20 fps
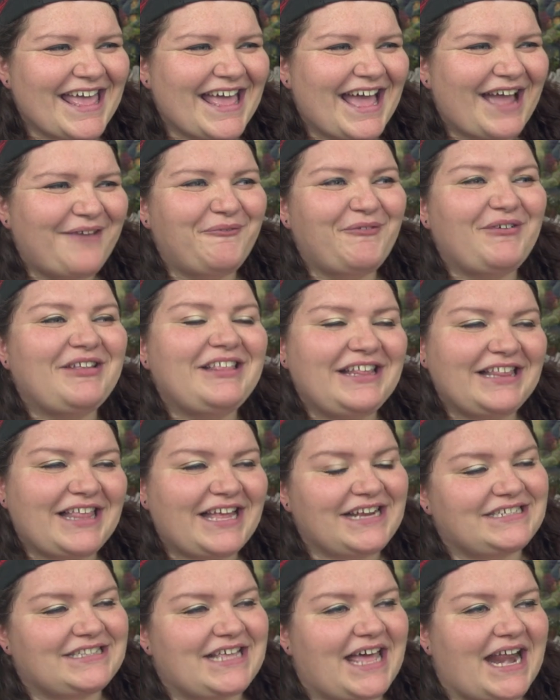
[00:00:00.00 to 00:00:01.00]
I really
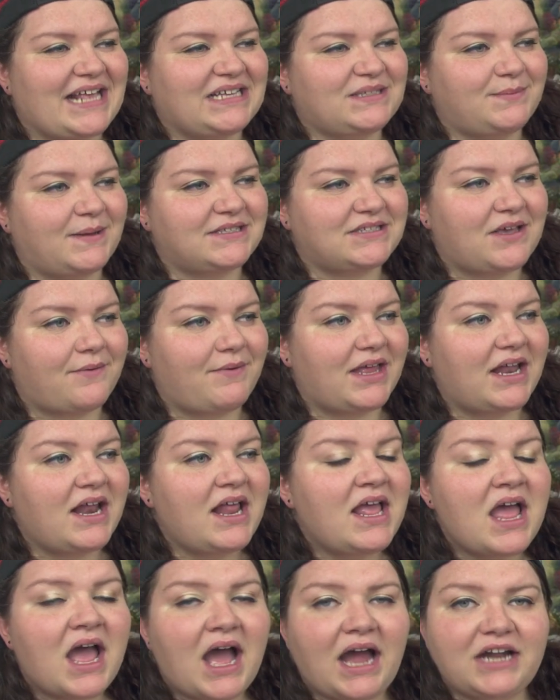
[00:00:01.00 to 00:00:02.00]
liked that aspect of it.
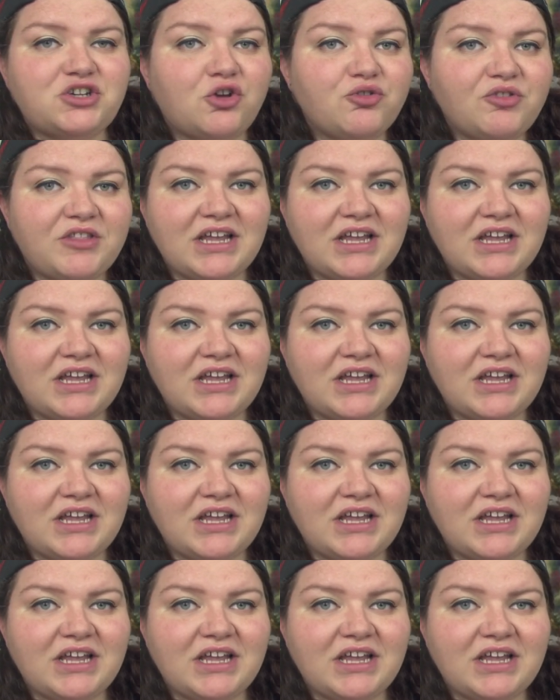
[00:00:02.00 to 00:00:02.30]
I don't